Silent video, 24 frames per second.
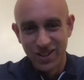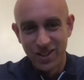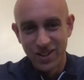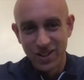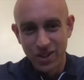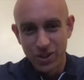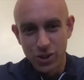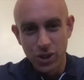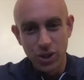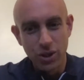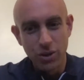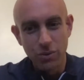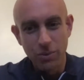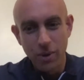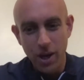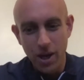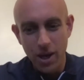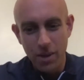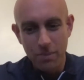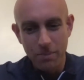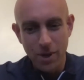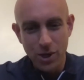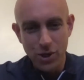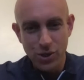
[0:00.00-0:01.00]
Do you
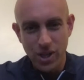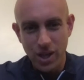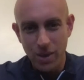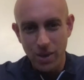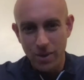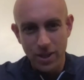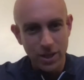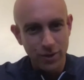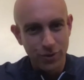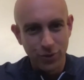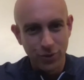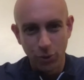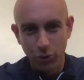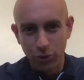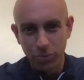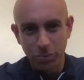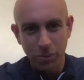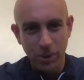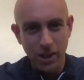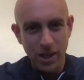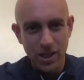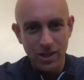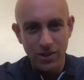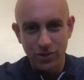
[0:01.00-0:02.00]
measure that with any false
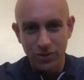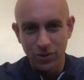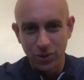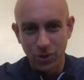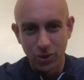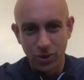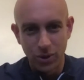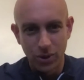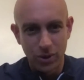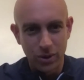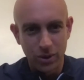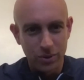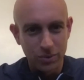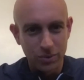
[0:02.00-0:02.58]
plates or?